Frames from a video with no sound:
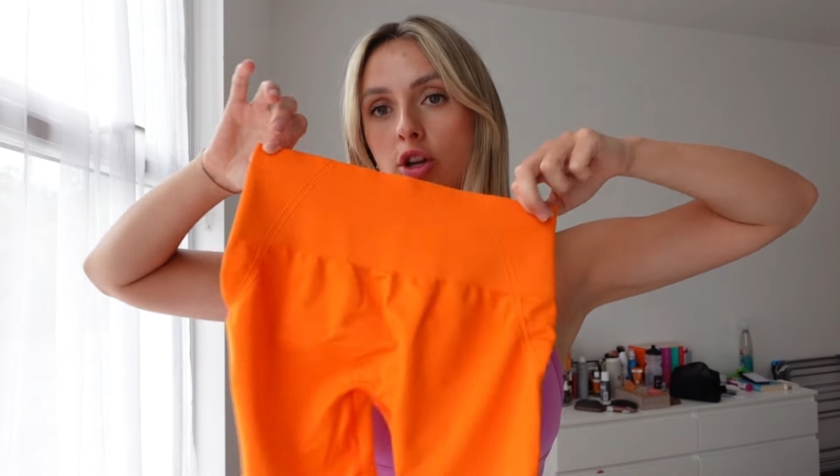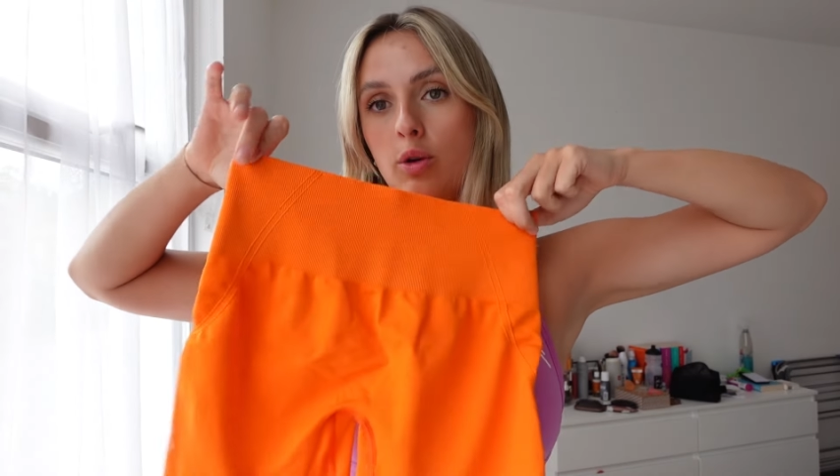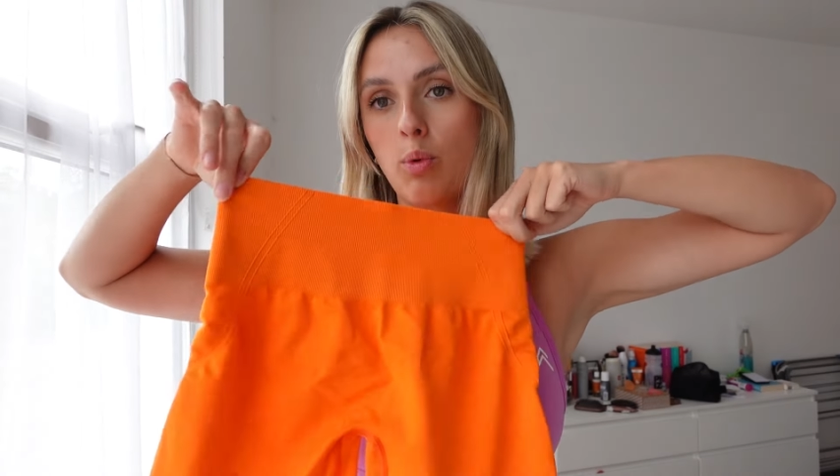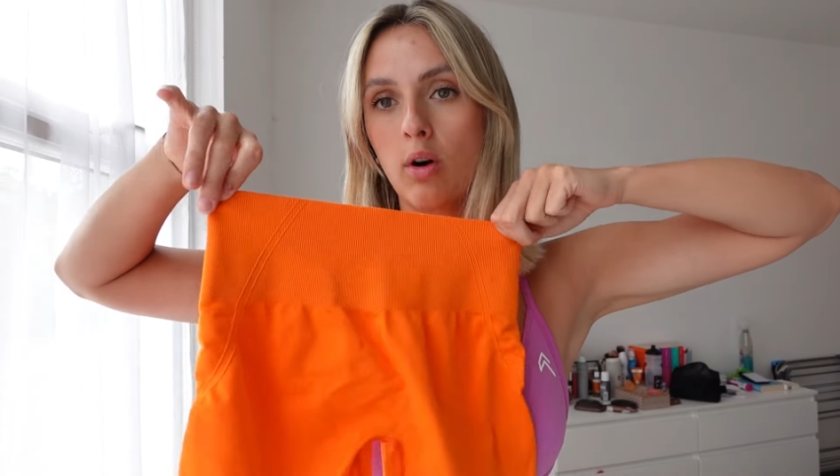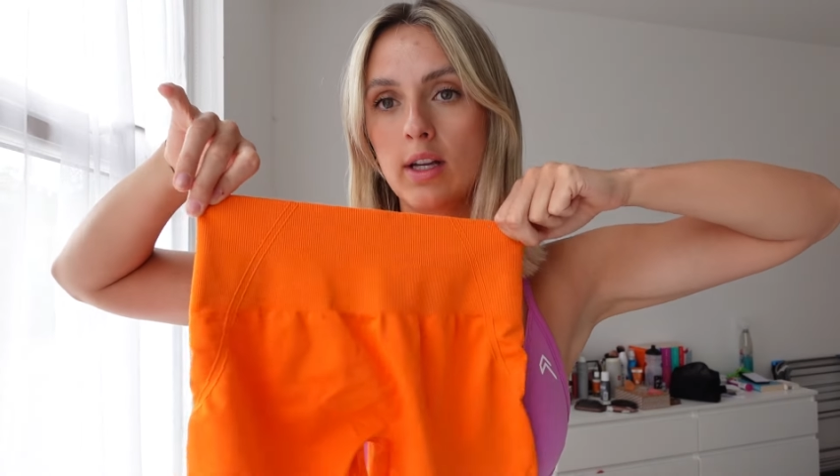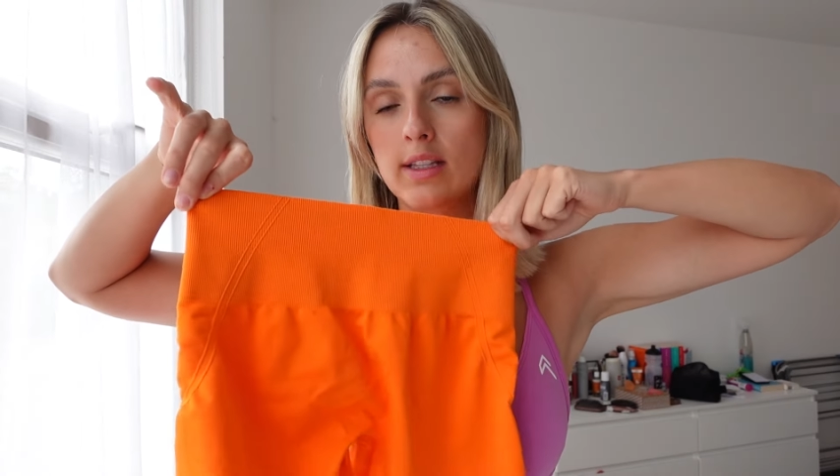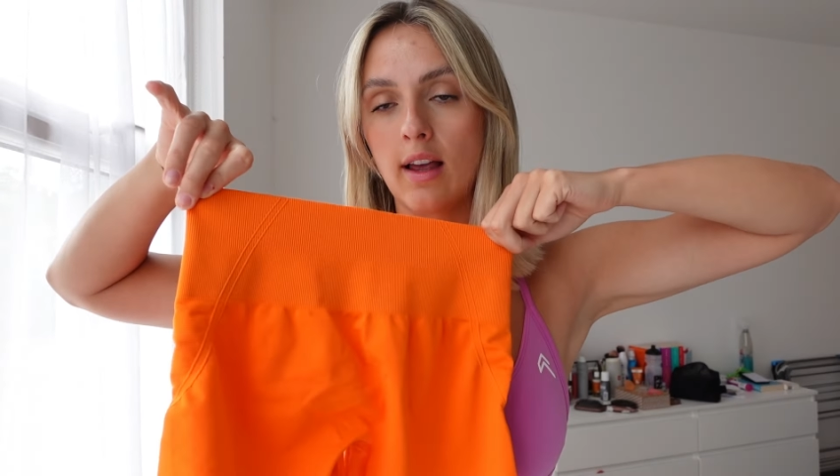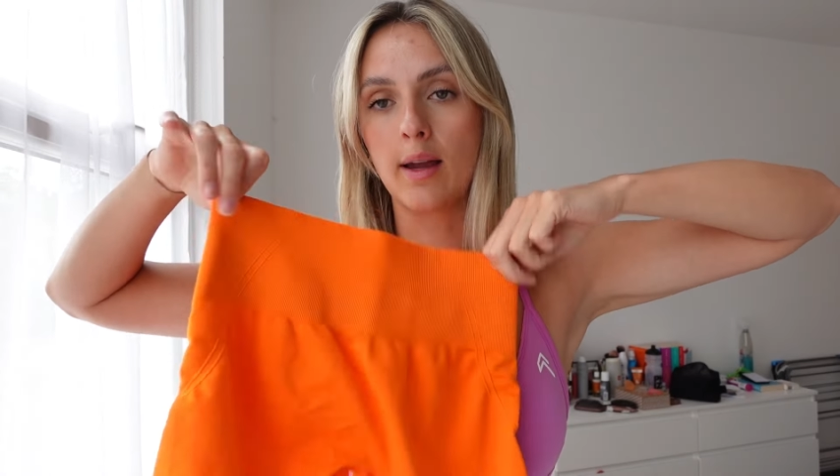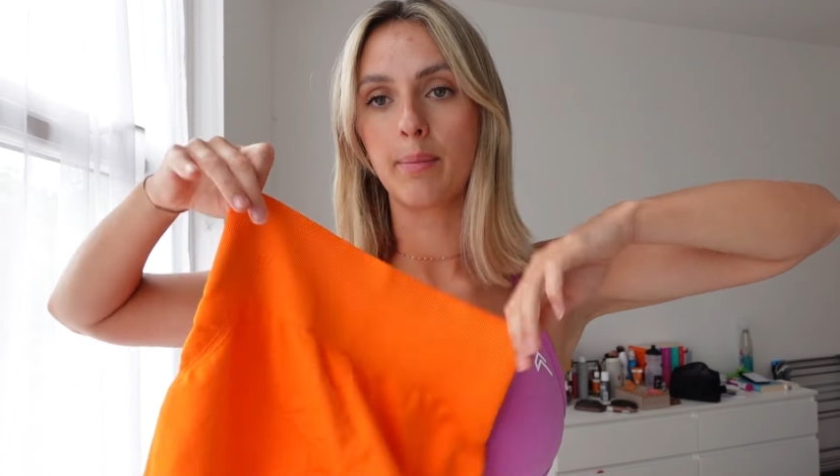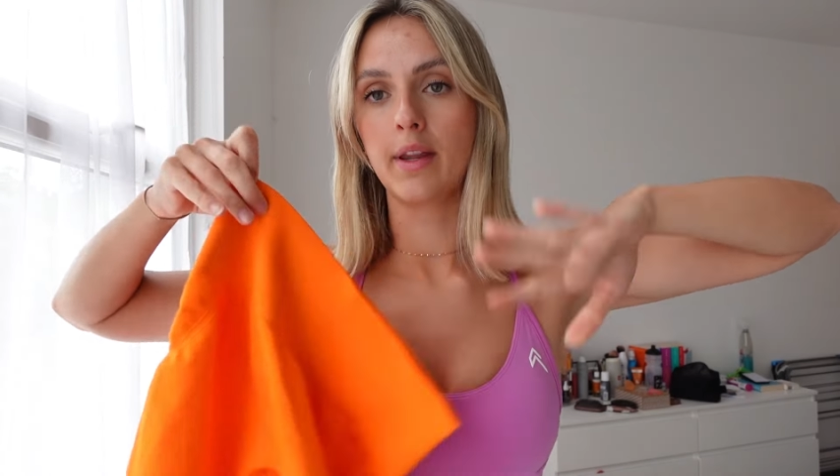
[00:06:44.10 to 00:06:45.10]
you what it's
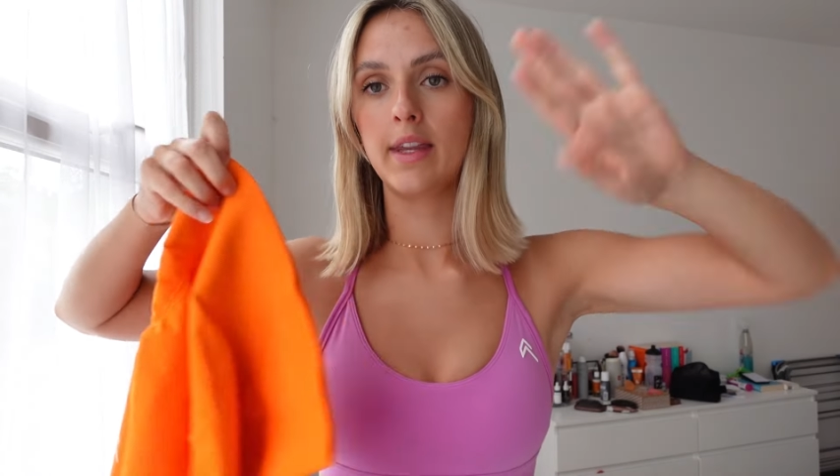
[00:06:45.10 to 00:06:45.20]
like. But